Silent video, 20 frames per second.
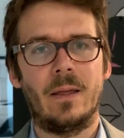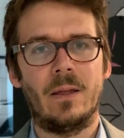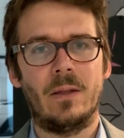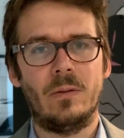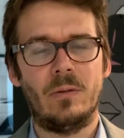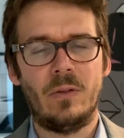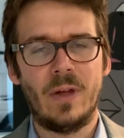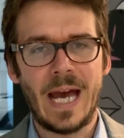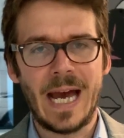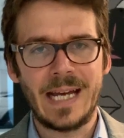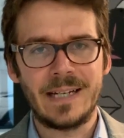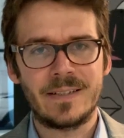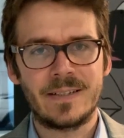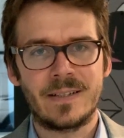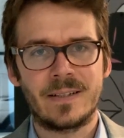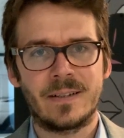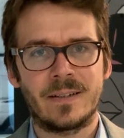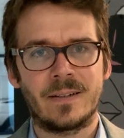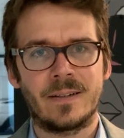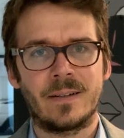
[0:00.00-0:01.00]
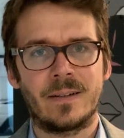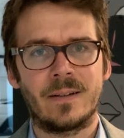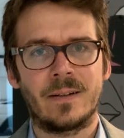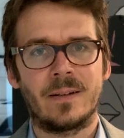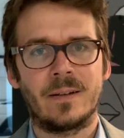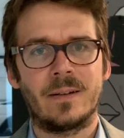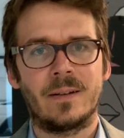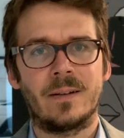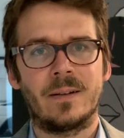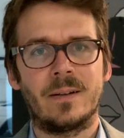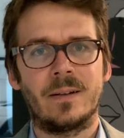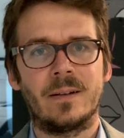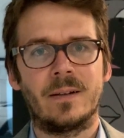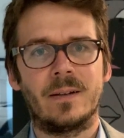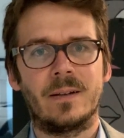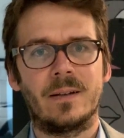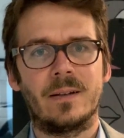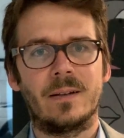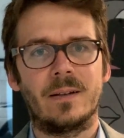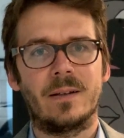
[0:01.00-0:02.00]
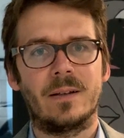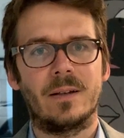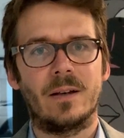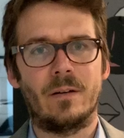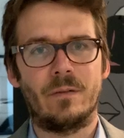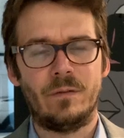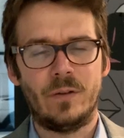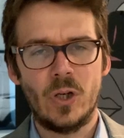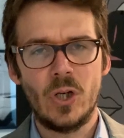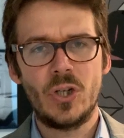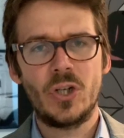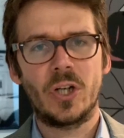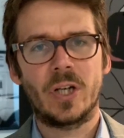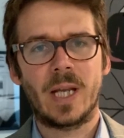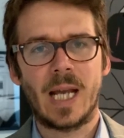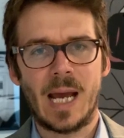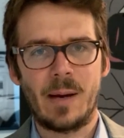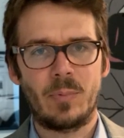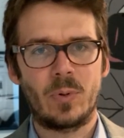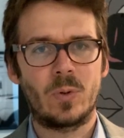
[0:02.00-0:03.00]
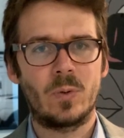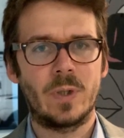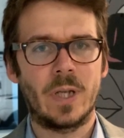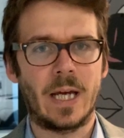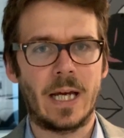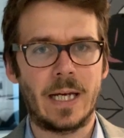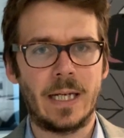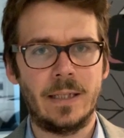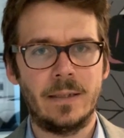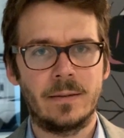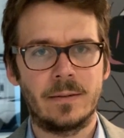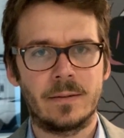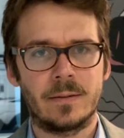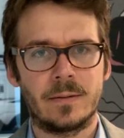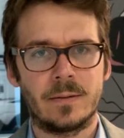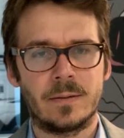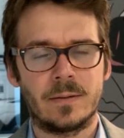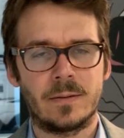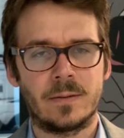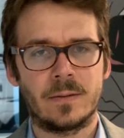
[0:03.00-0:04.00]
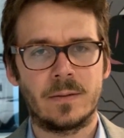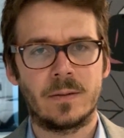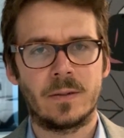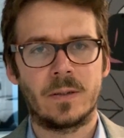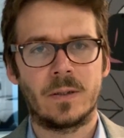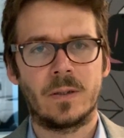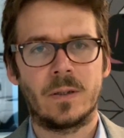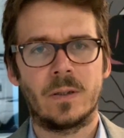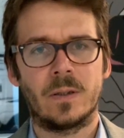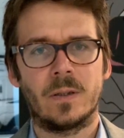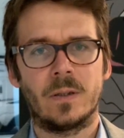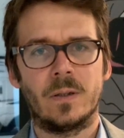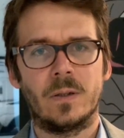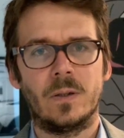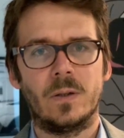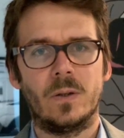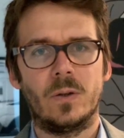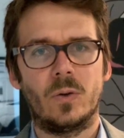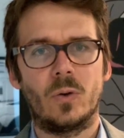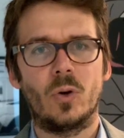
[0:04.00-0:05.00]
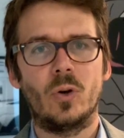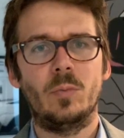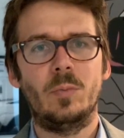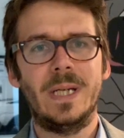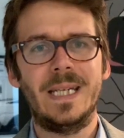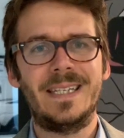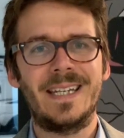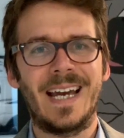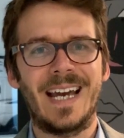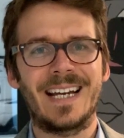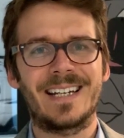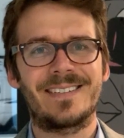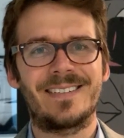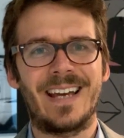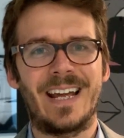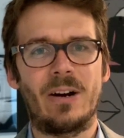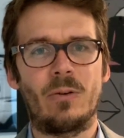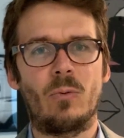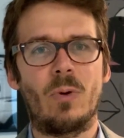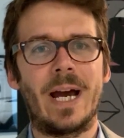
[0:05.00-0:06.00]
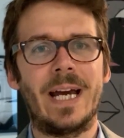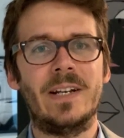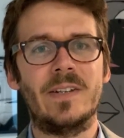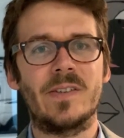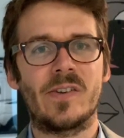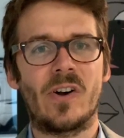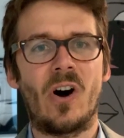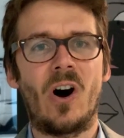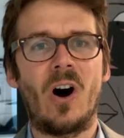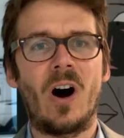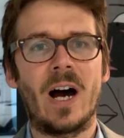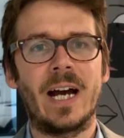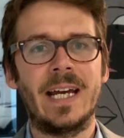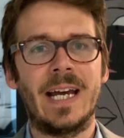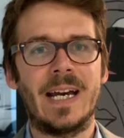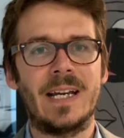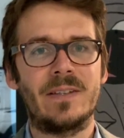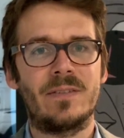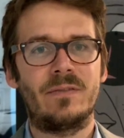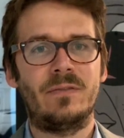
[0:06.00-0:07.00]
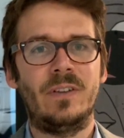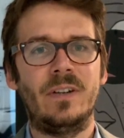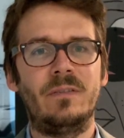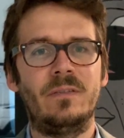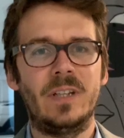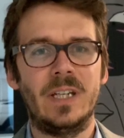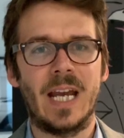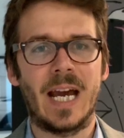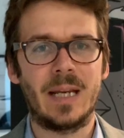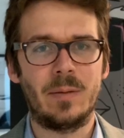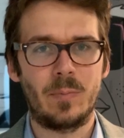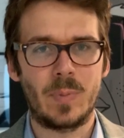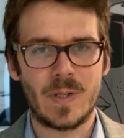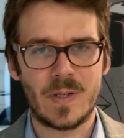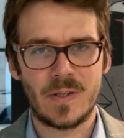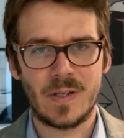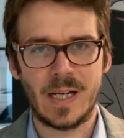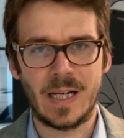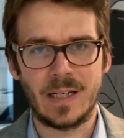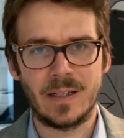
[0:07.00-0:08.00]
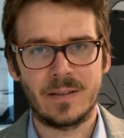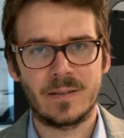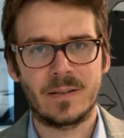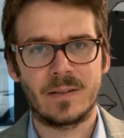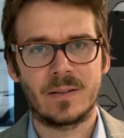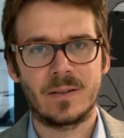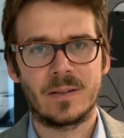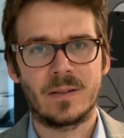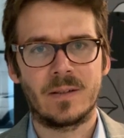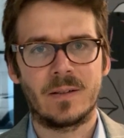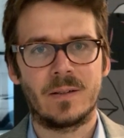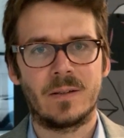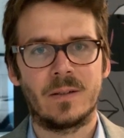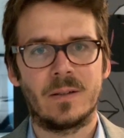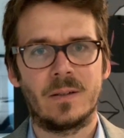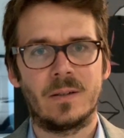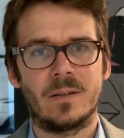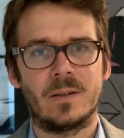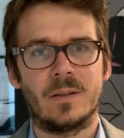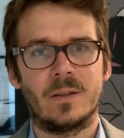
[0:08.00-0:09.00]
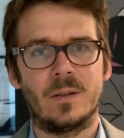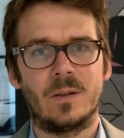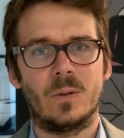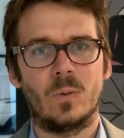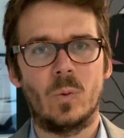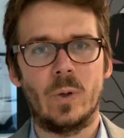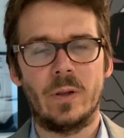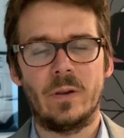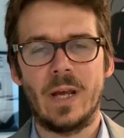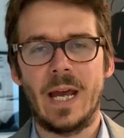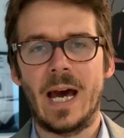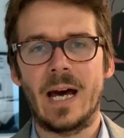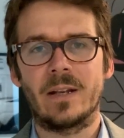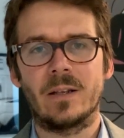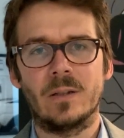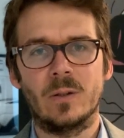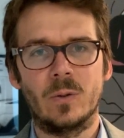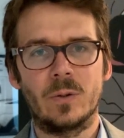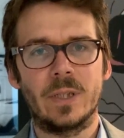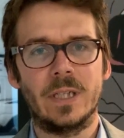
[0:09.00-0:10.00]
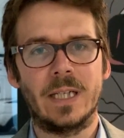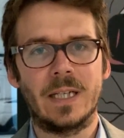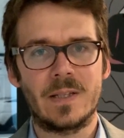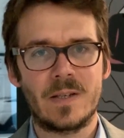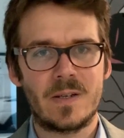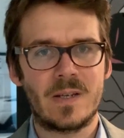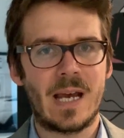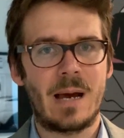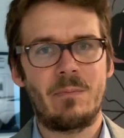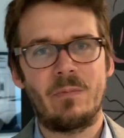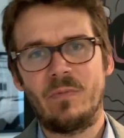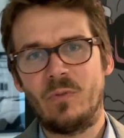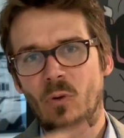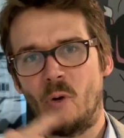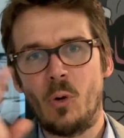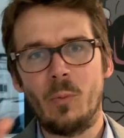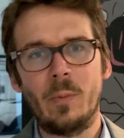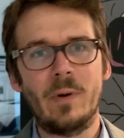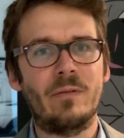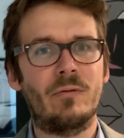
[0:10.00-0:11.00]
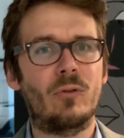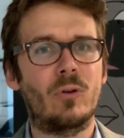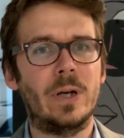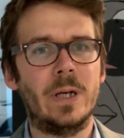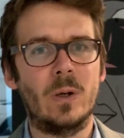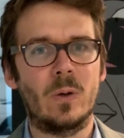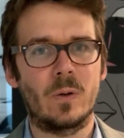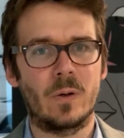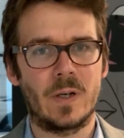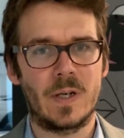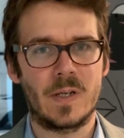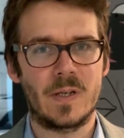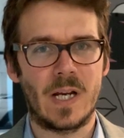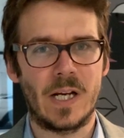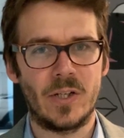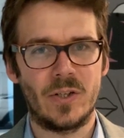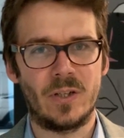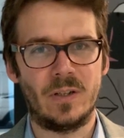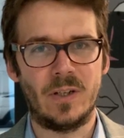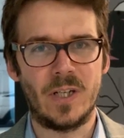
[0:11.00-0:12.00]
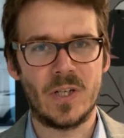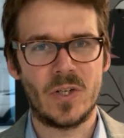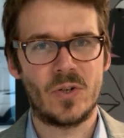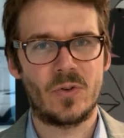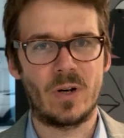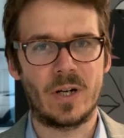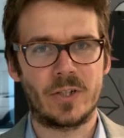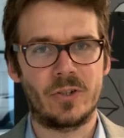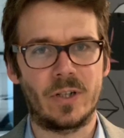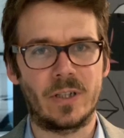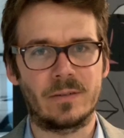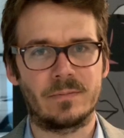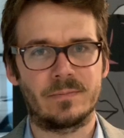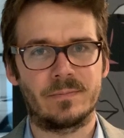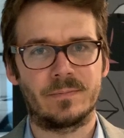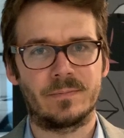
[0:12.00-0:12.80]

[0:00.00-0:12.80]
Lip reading: that a future capital gain could be taxed at a rate as high as 58% without looking at some form of reorganisation of your structure.